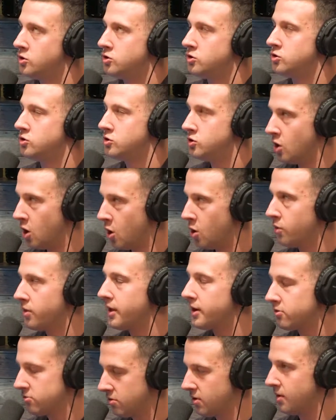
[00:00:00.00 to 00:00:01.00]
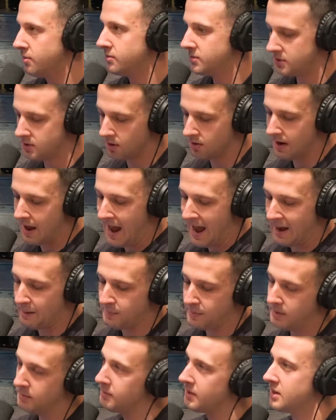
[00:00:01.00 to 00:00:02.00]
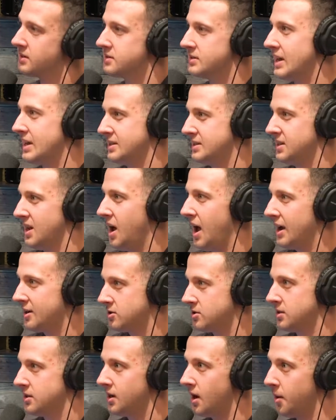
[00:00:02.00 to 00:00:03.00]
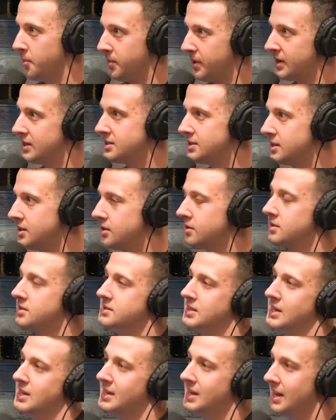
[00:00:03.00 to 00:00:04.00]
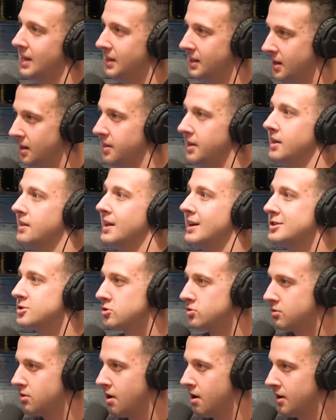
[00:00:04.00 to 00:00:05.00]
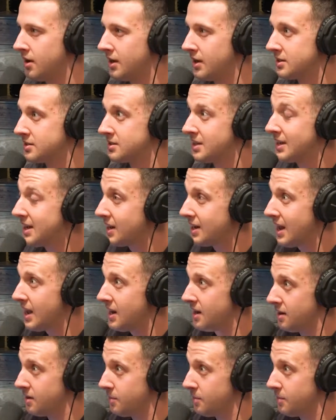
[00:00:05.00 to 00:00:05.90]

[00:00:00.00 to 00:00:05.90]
So that crumbs don't happen. Because that's actually a big deal, because they can get into the electronics, they can get into